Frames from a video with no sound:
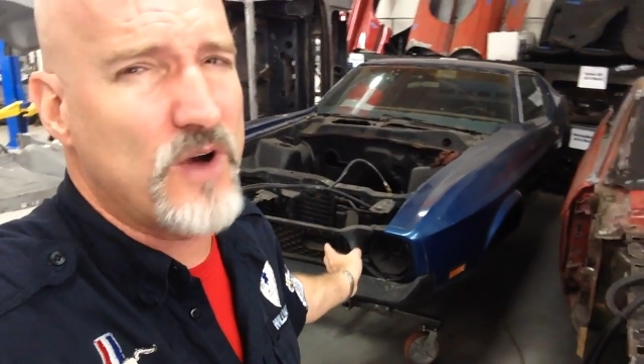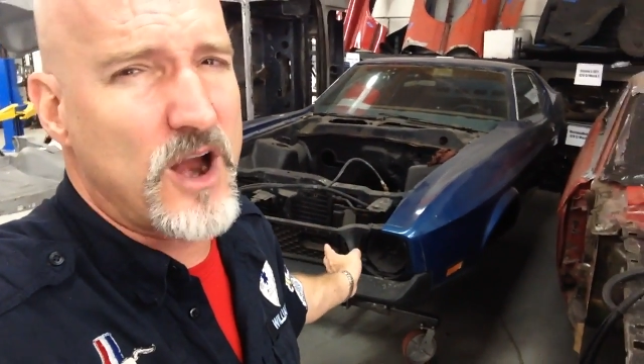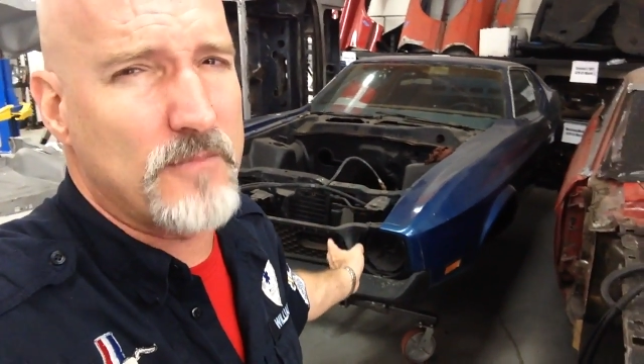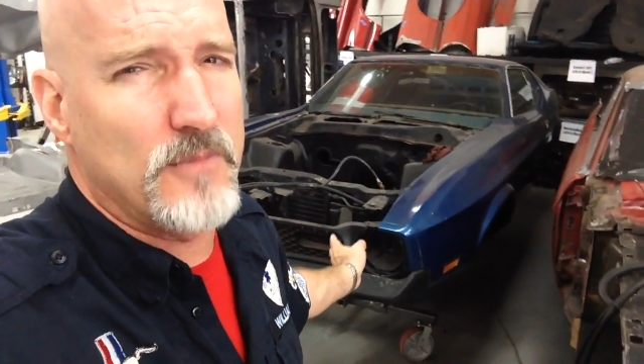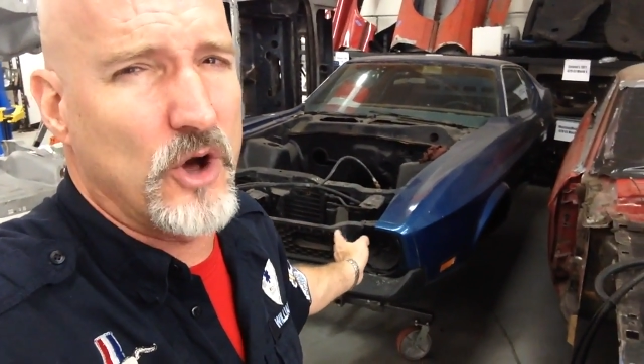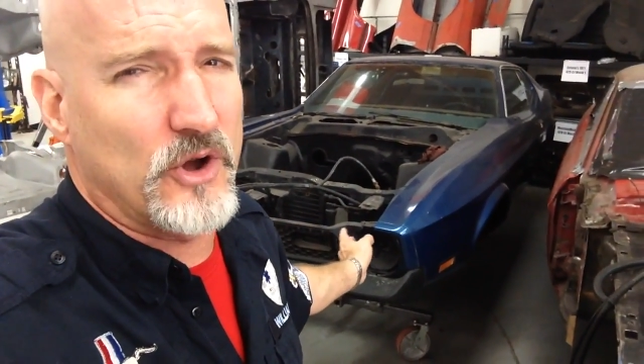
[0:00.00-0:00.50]

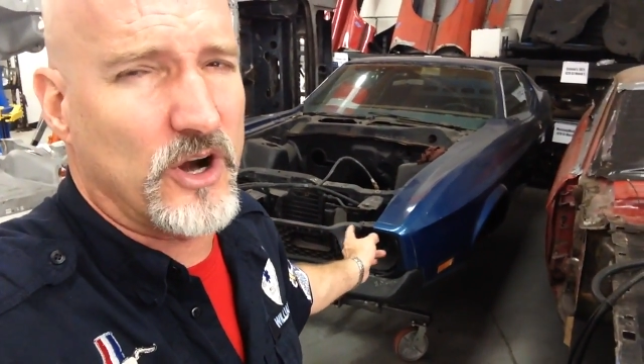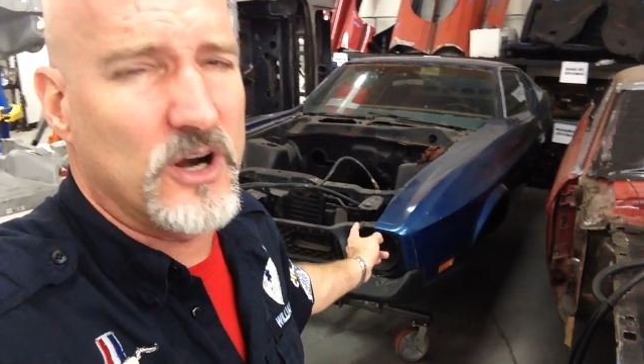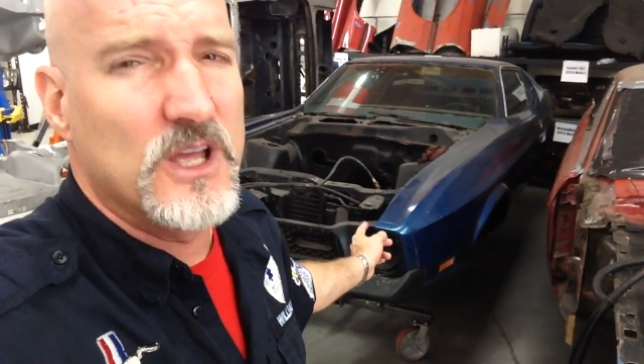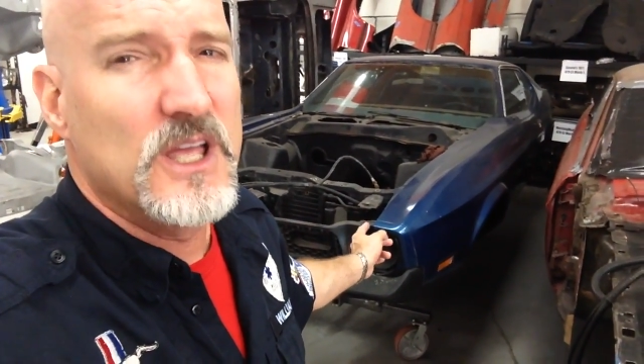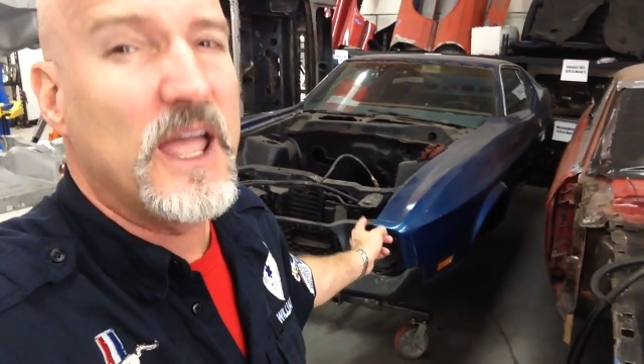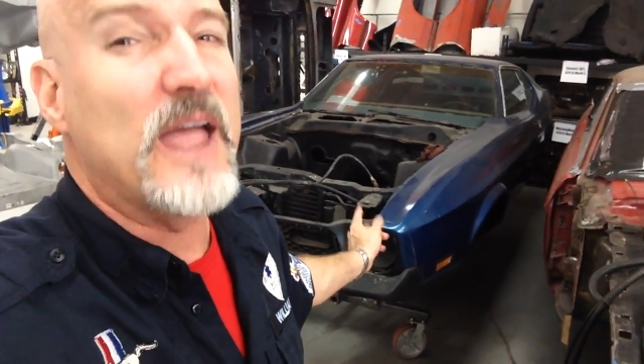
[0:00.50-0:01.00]
rare motor,
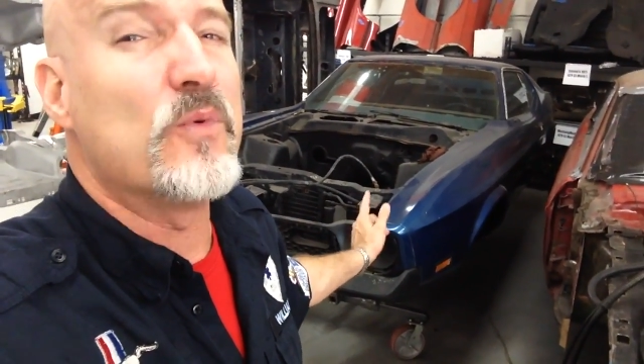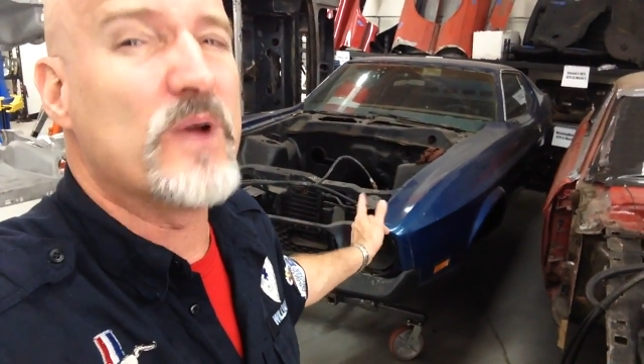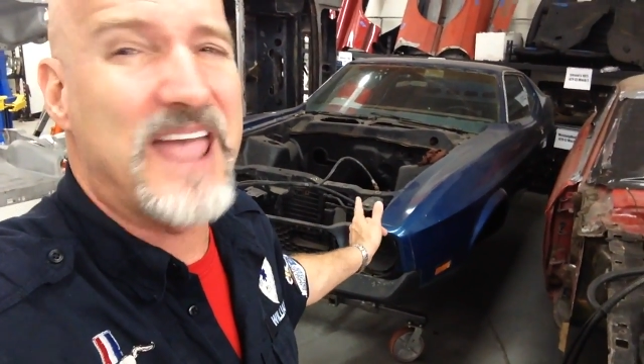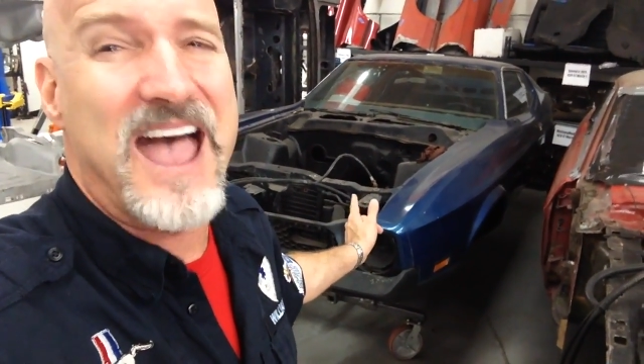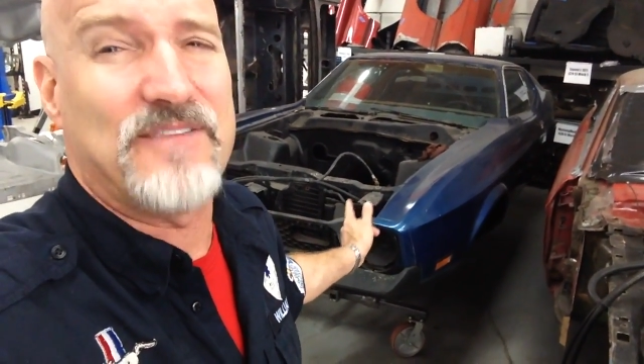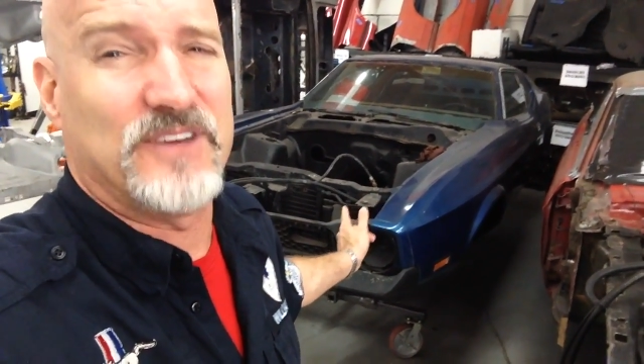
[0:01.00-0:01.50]
and
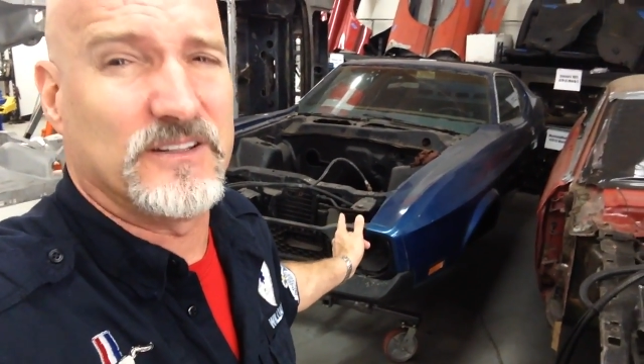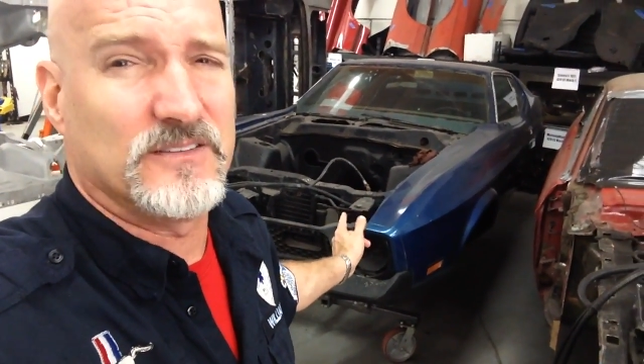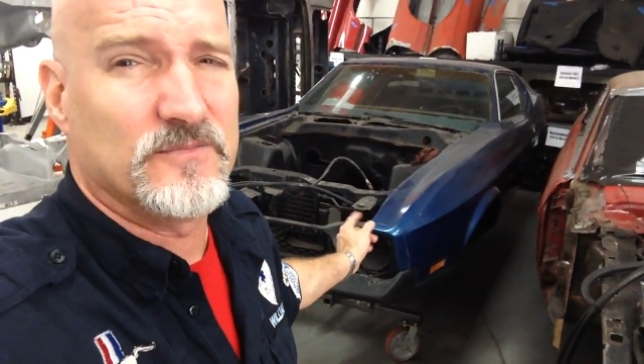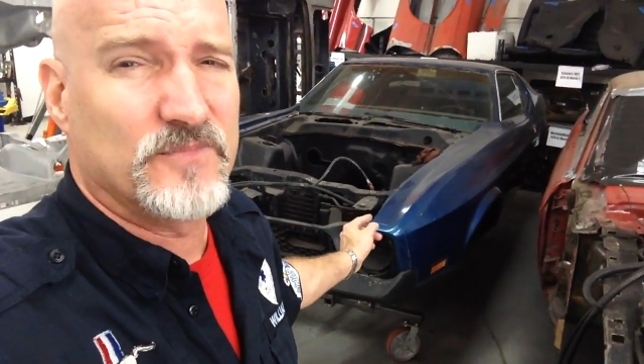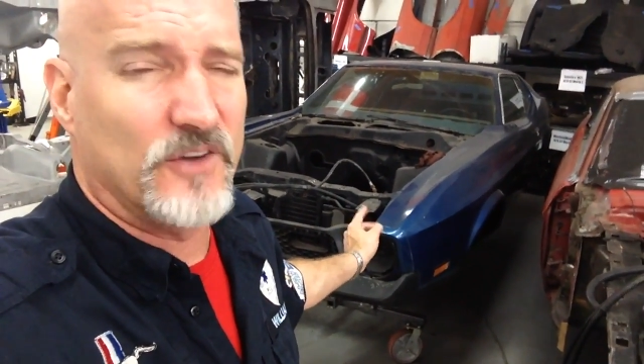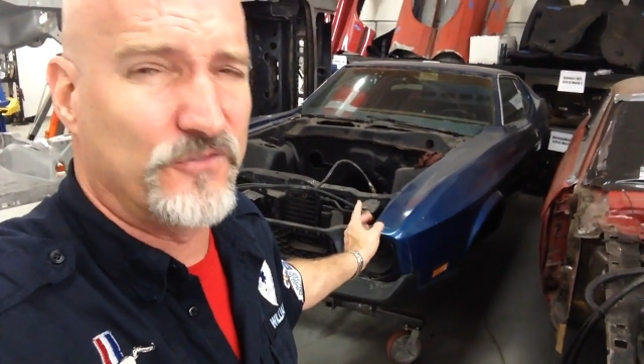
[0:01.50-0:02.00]
we have it.
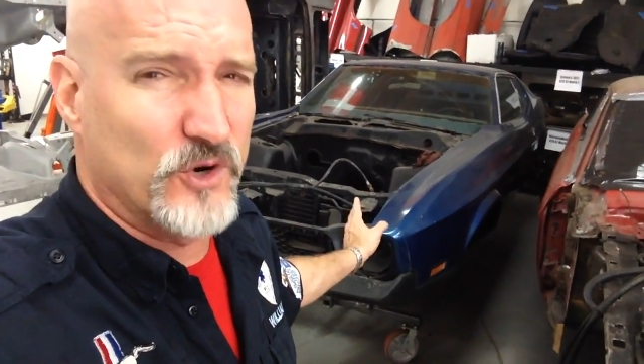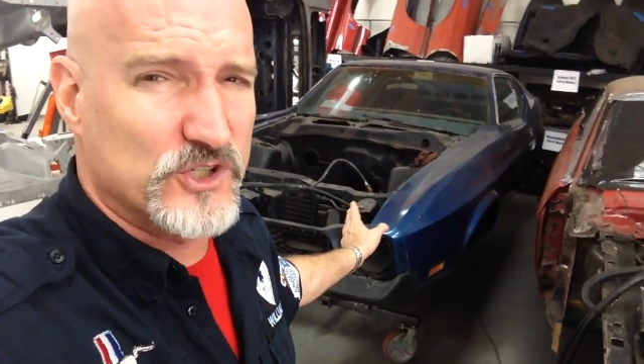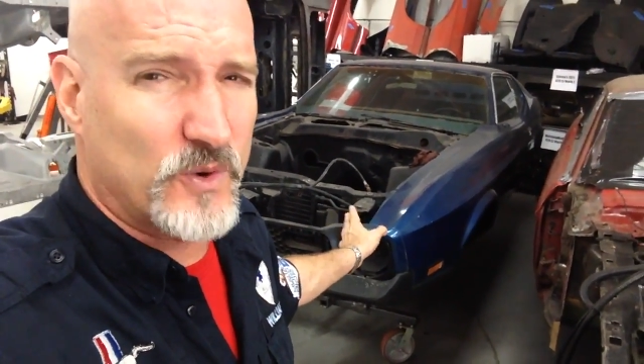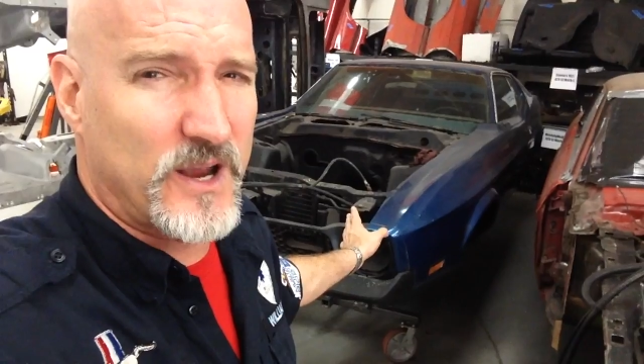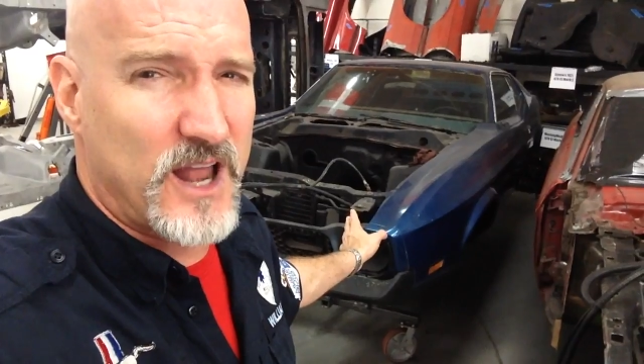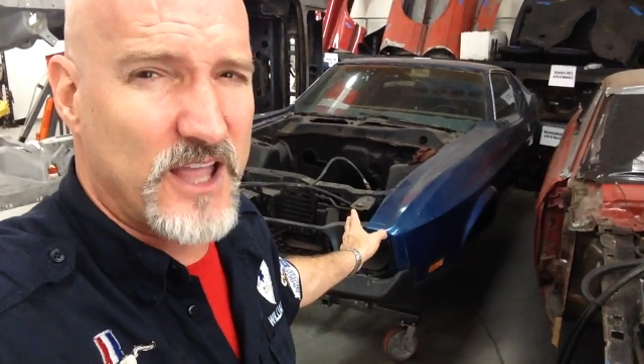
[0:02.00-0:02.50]
A
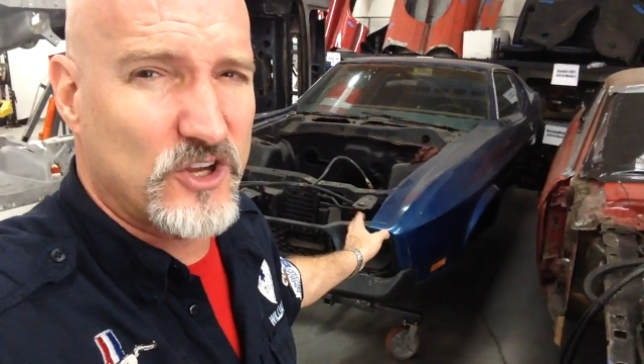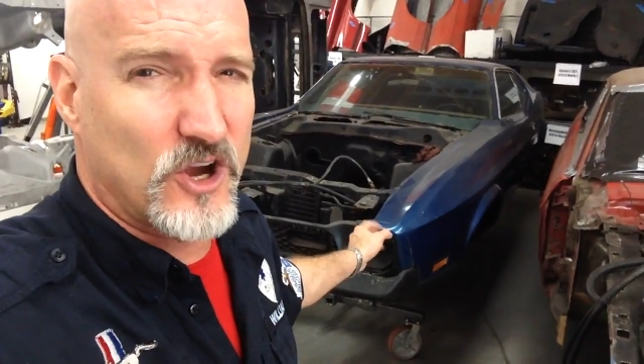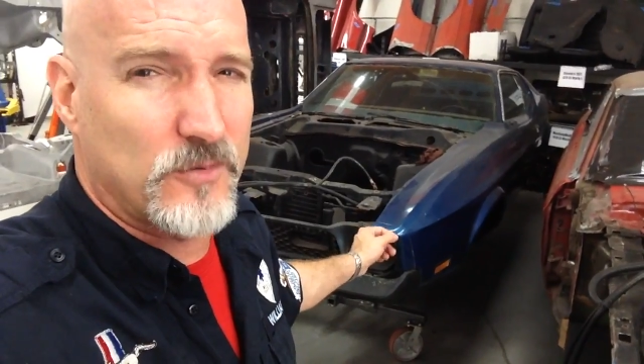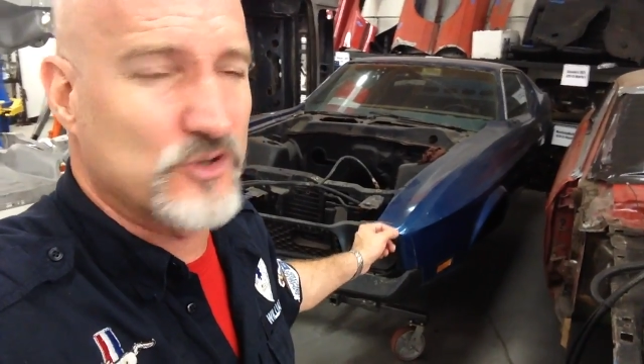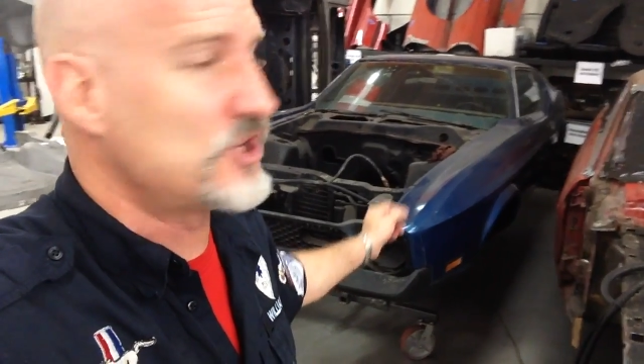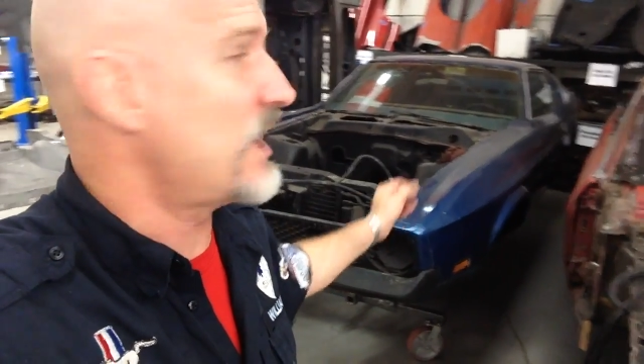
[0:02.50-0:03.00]
429
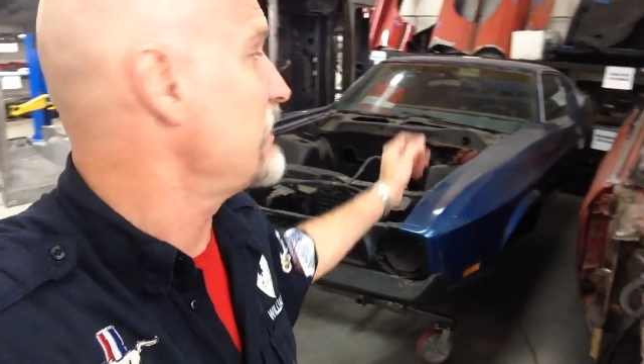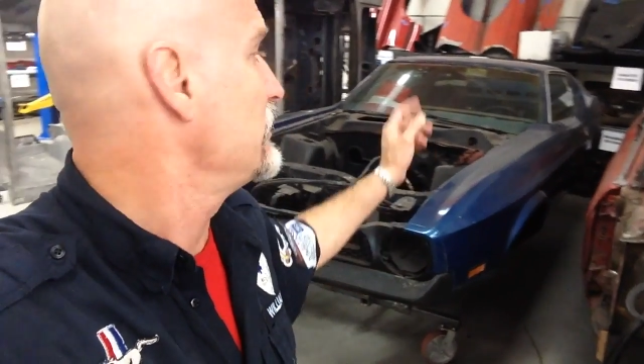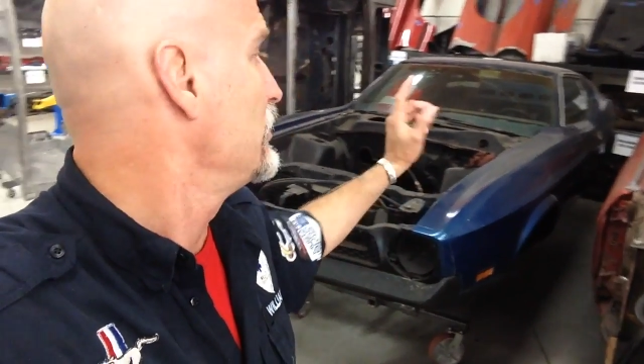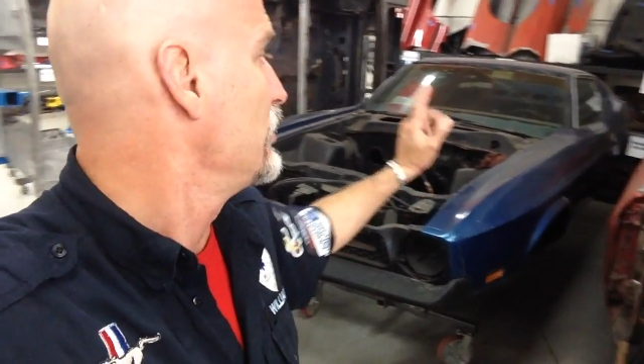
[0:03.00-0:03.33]
Cobra Jet